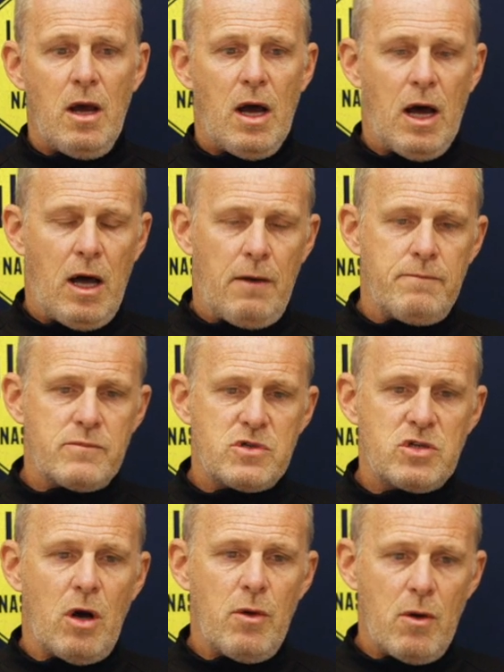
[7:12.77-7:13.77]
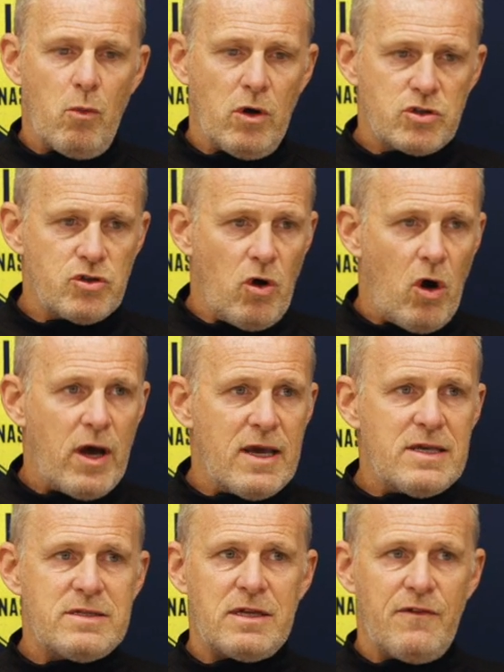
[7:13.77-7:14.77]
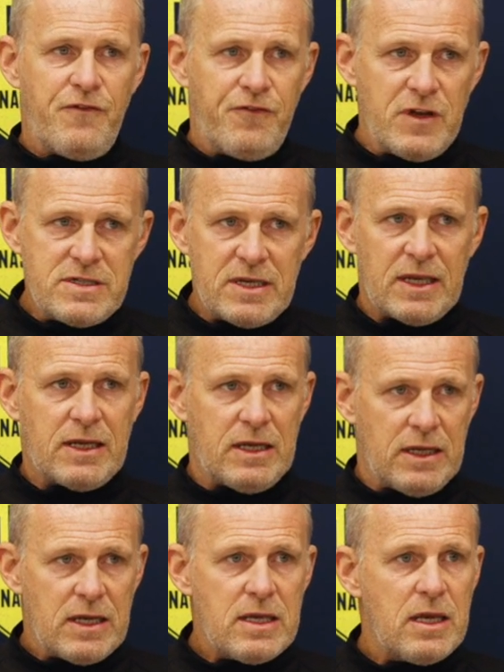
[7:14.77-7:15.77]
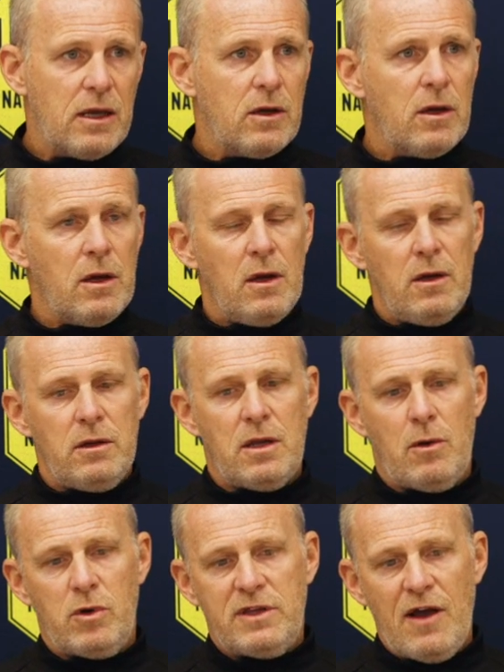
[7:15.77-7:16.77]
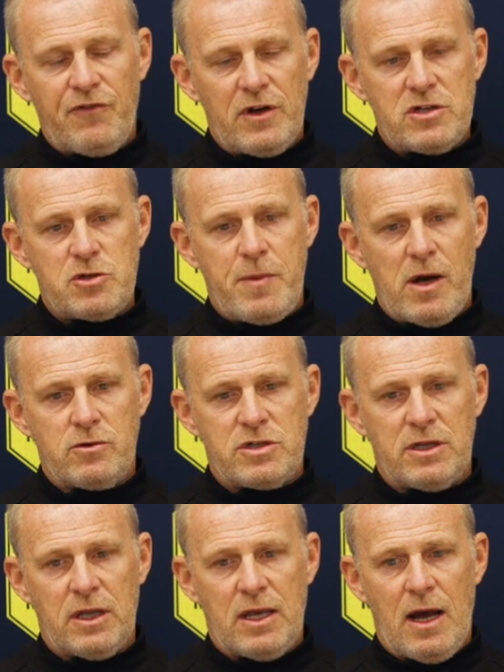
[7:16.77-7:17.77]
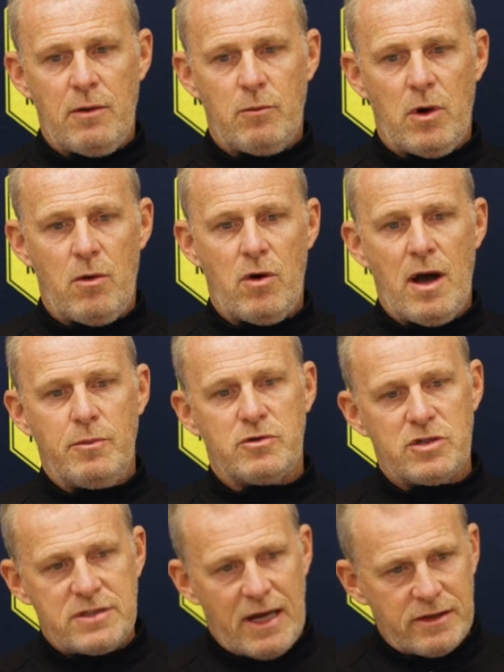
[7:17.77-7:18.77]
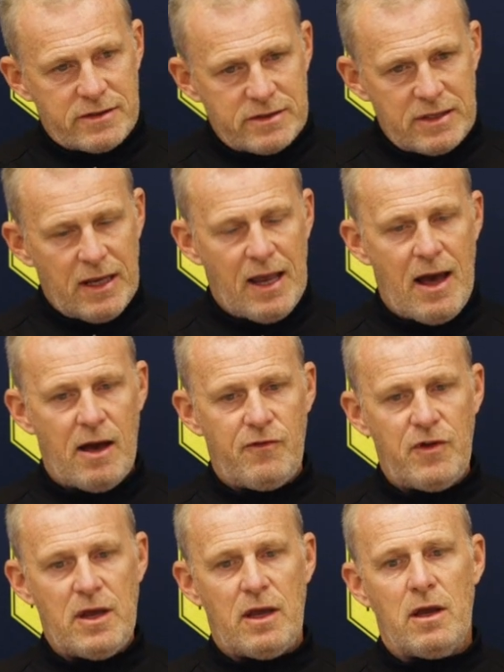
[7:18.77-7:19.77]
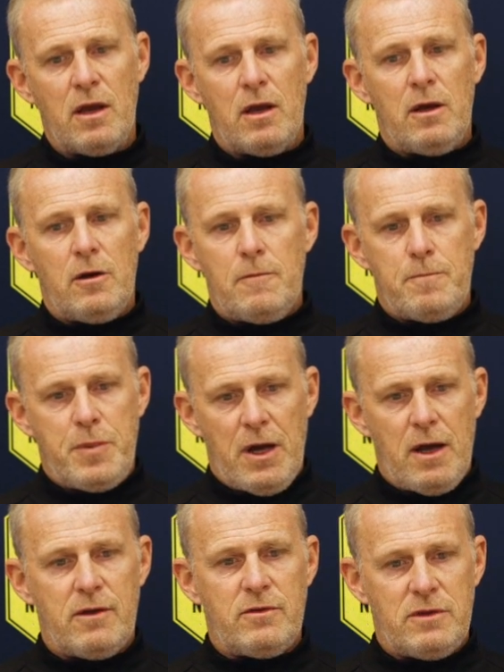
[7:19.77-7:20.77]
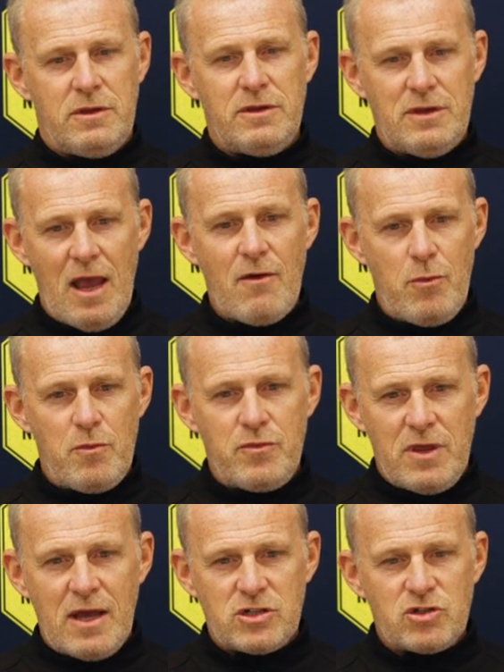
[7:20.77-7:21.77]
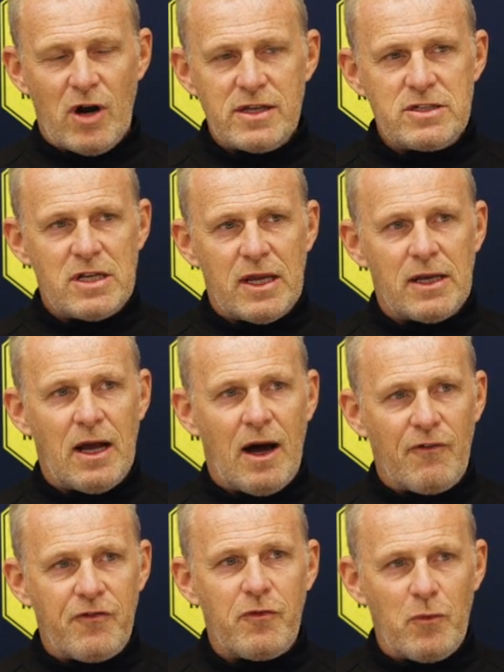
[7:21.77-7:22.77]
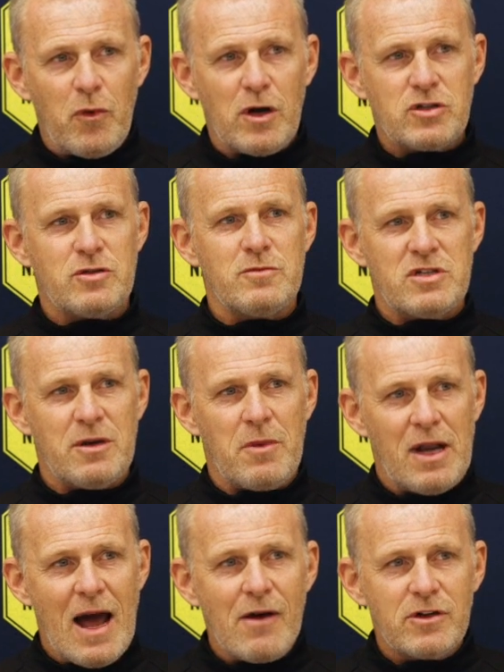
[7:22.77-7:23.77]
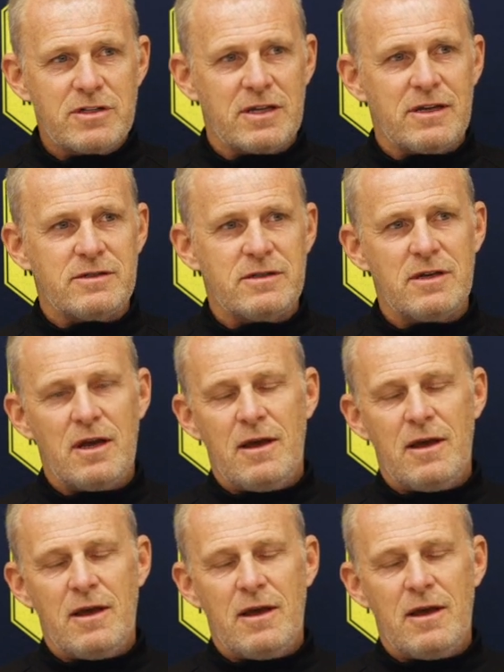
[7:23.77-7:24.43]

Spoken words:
So it was not easy physically. There were definitely spells in the game where we were able to take the sting out of it. But there, strangely enough, were some similarities.